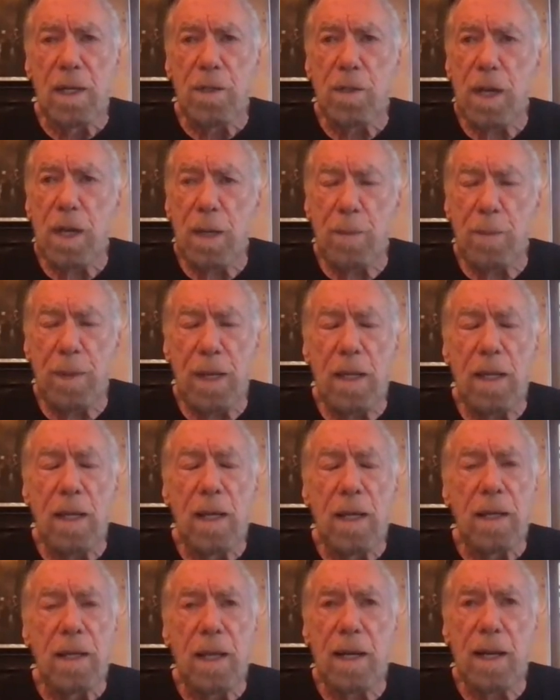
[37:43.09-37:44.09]

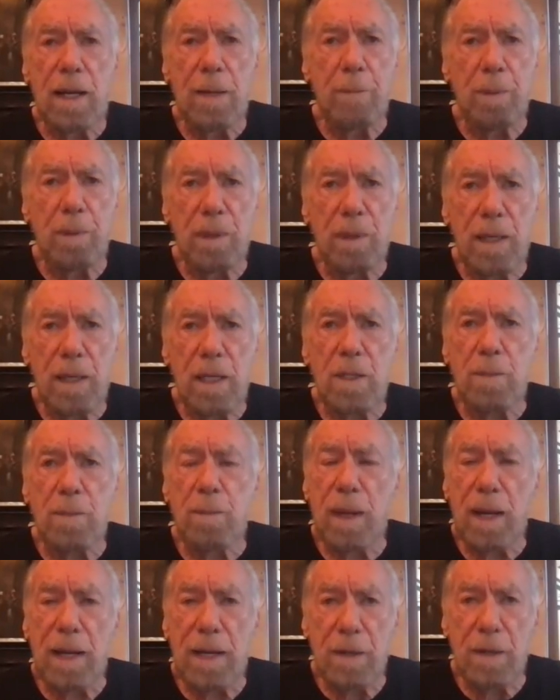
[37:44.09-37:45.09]
JP, can I please
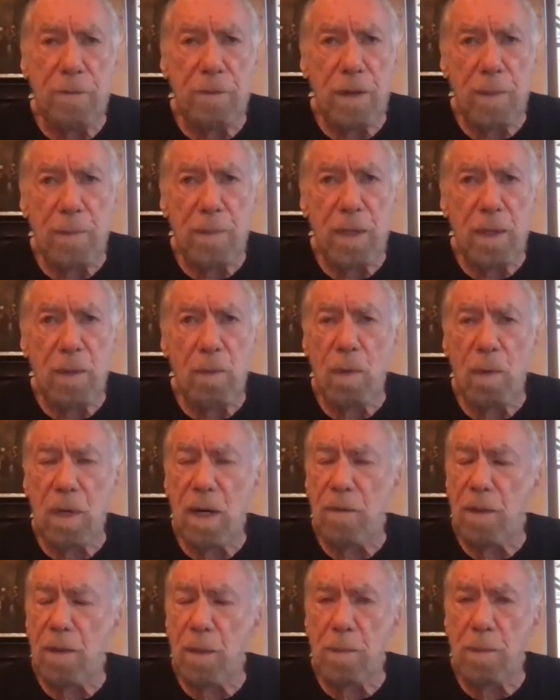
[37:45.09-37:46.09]
buy it from you,
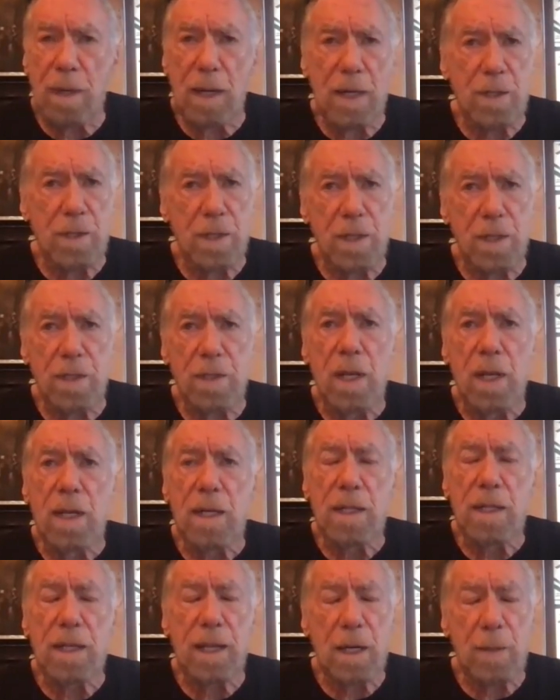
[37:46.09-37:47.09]
whatever the price is,
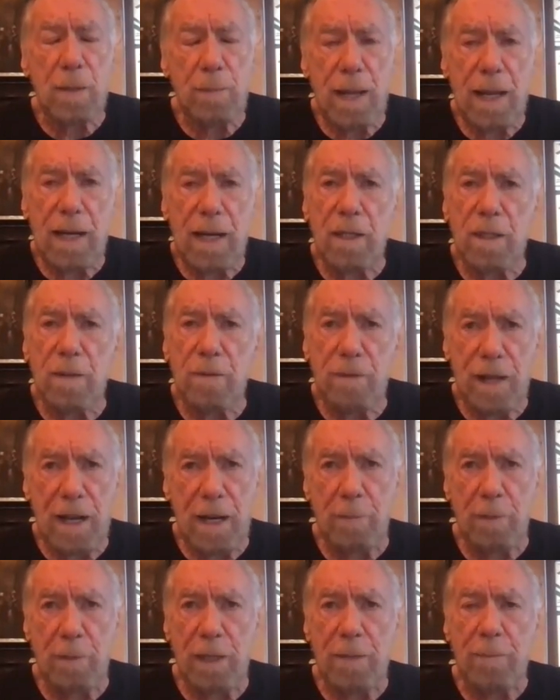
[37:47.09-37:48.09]
to get it back in the
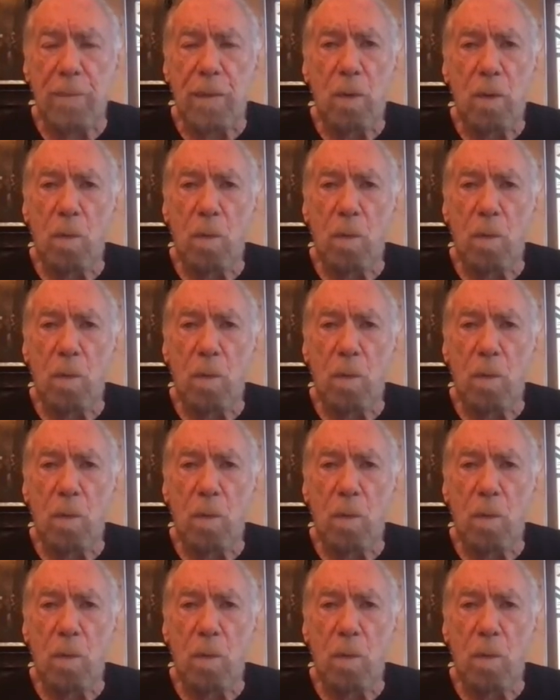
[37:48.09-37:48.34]
family?